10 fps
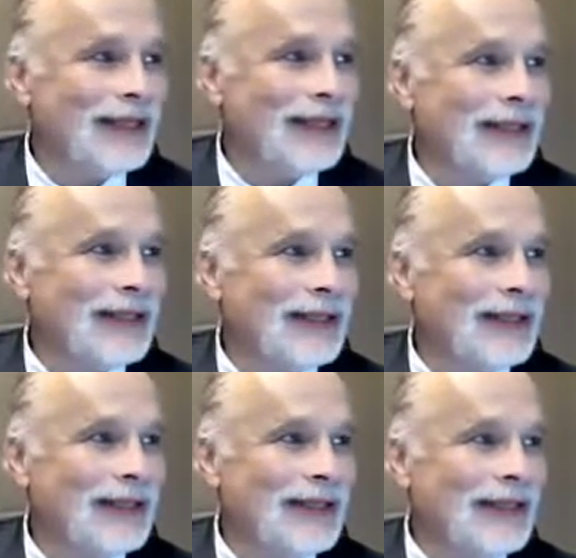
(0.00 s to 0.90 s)

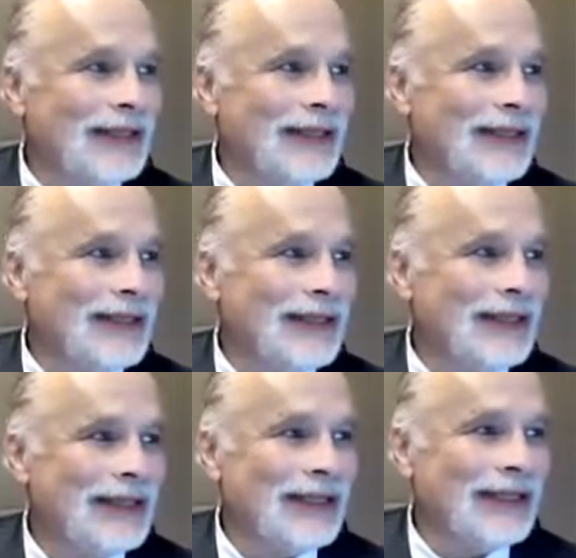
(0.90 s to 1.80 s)

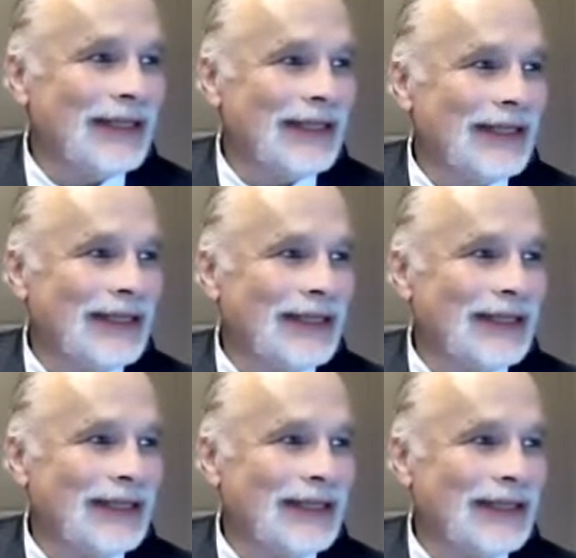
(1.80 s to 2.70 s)

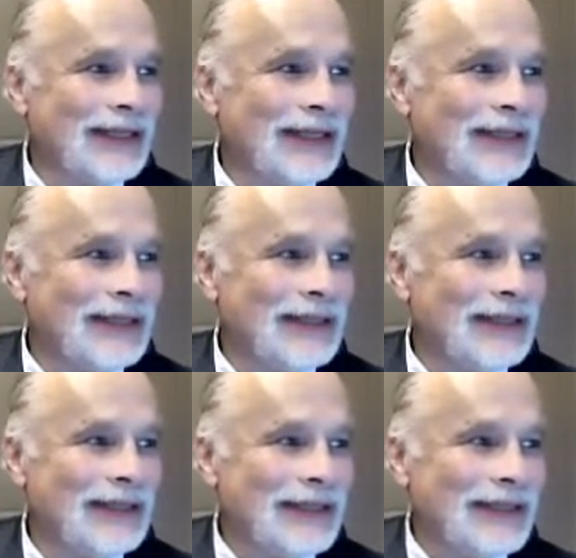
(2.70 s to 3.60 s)

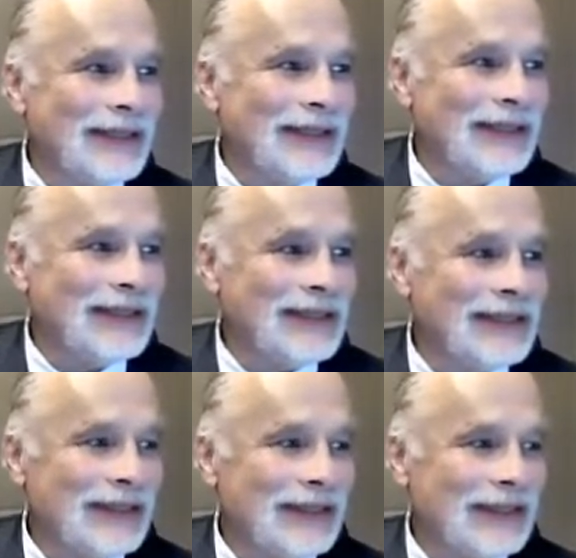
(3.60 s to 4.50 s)

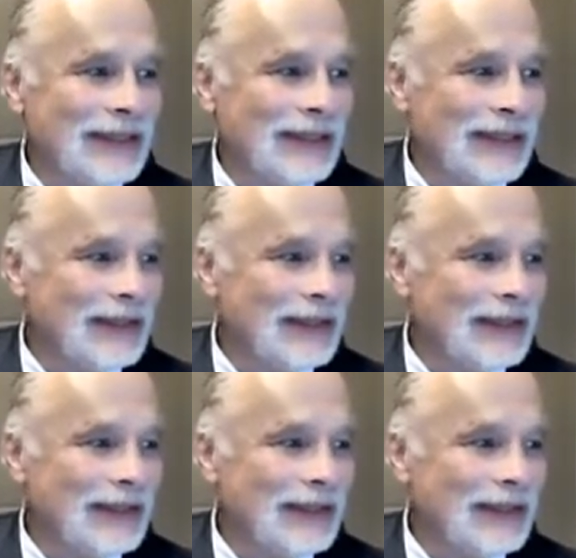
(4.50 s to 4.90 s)
No words are spoken by the person on screen.